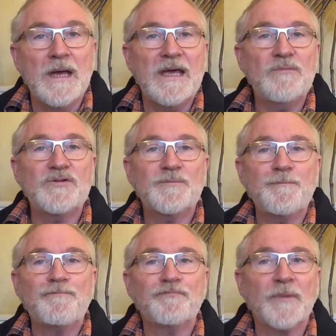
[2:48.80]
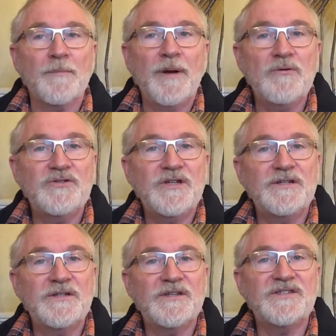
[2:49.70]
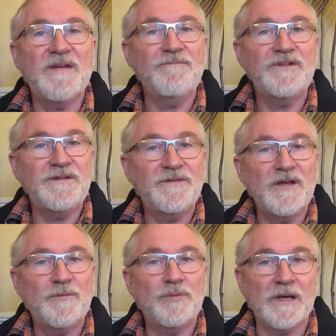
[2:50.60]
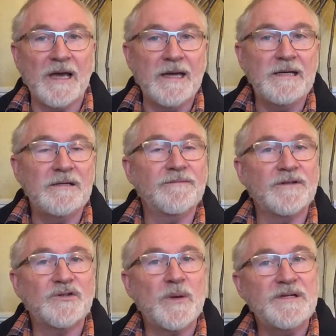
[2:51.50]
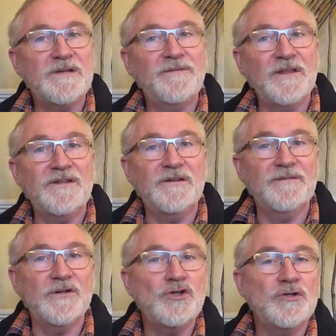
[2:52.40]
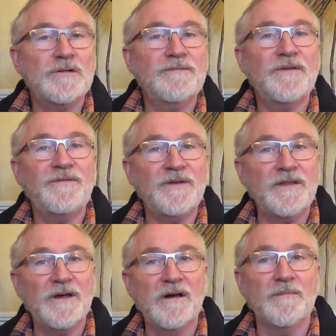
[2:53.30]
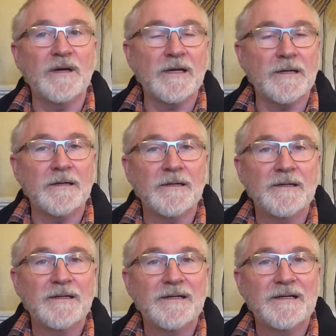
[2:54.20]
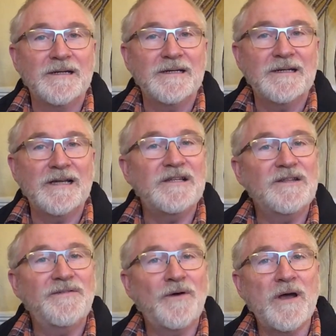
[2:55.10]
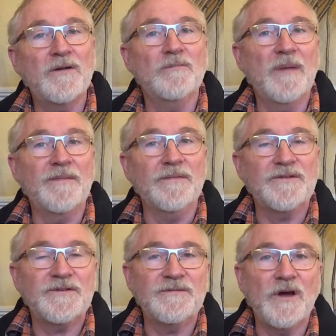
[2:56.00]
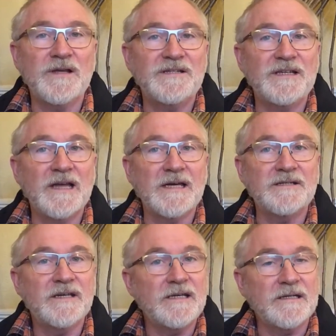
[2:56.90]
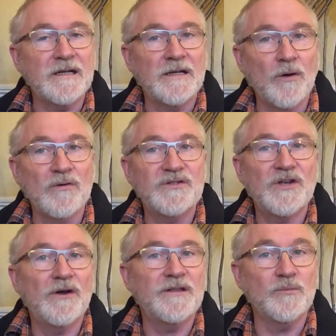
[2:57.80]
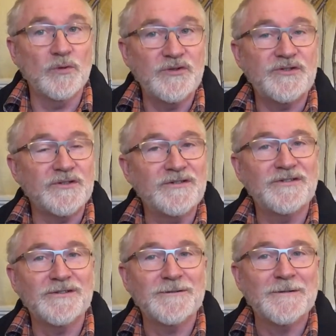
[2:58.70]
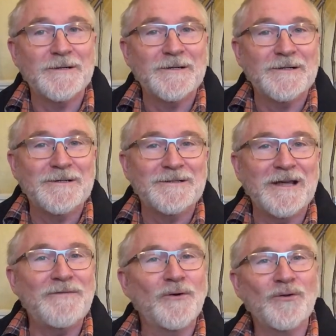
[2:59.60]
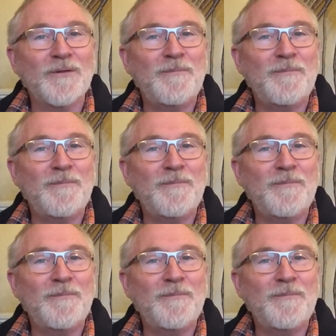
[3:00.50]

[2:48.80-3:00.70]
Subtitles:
He was posted to the 75th Brigade of the 25th Division of the 5th Army, and in the final months of 1918, alongside the Worcesters, they fought the